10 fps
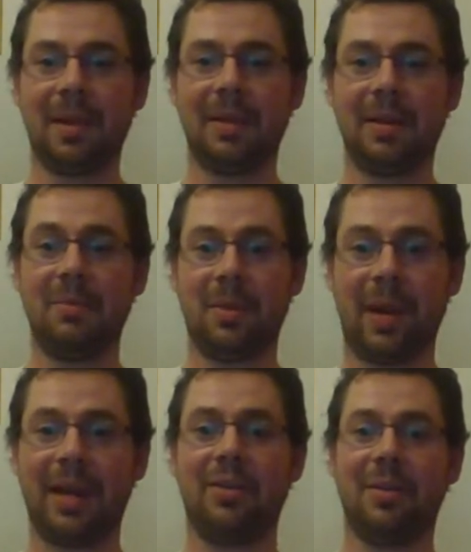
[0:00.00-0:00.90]
I can go,
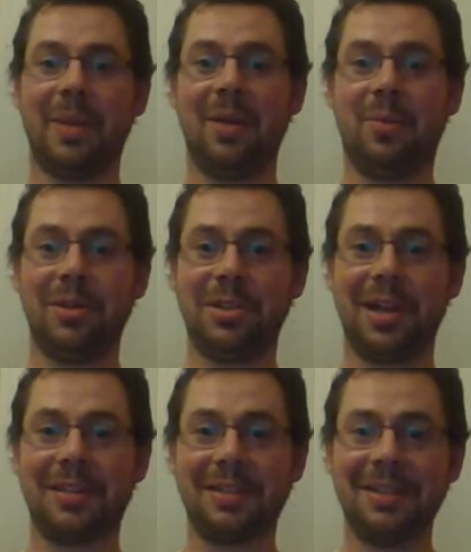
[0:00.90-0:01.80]
well, hang on a minute, watch
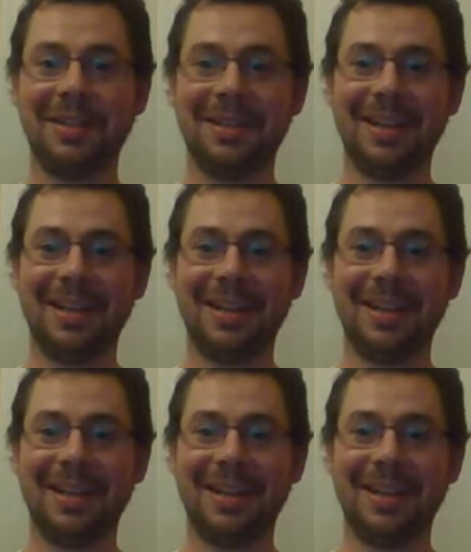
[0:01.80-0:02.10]
this.